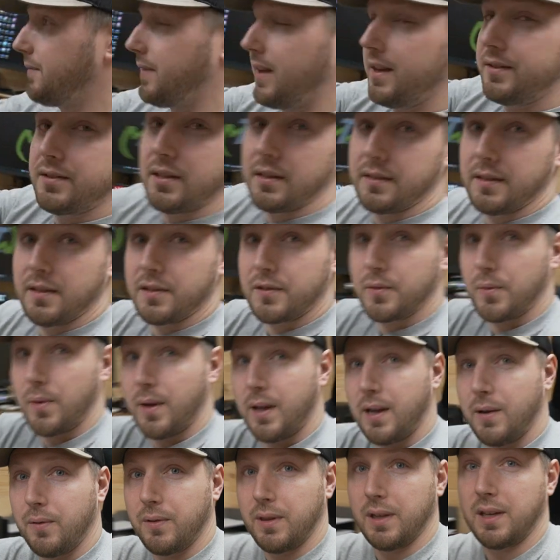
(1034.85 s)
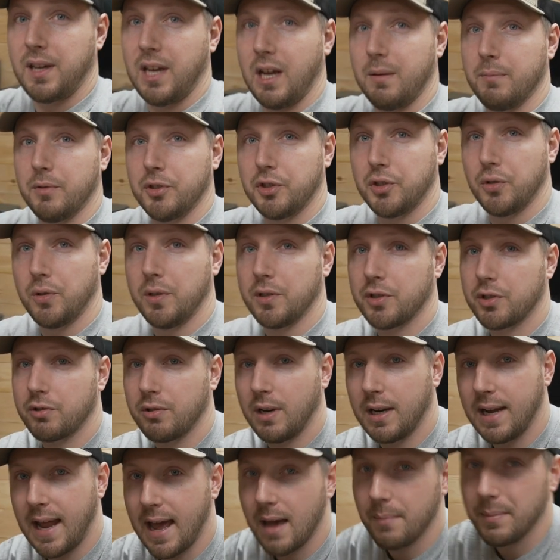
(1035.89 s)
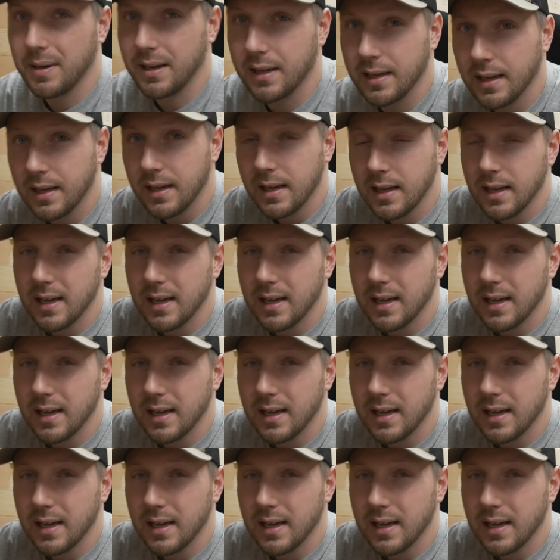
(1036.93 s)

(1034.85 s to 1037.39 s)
facing this way with the camera shooting straight at me.